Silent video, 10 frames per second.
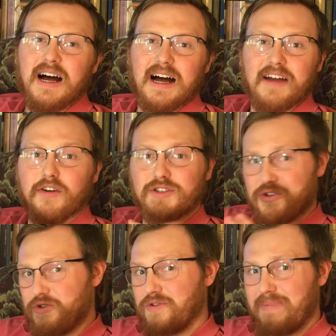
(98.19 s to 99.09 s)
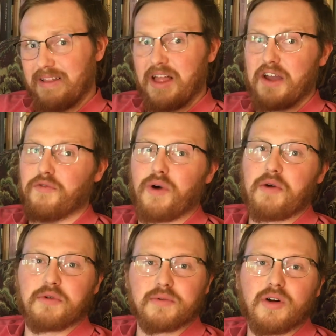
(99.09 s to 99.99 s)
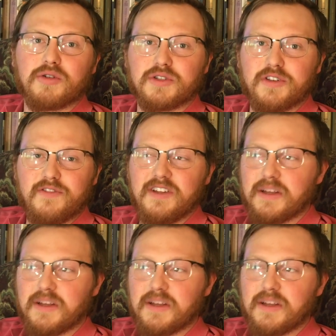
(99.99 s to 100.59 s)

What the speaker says: I've also used my live whiteworm cultures to feed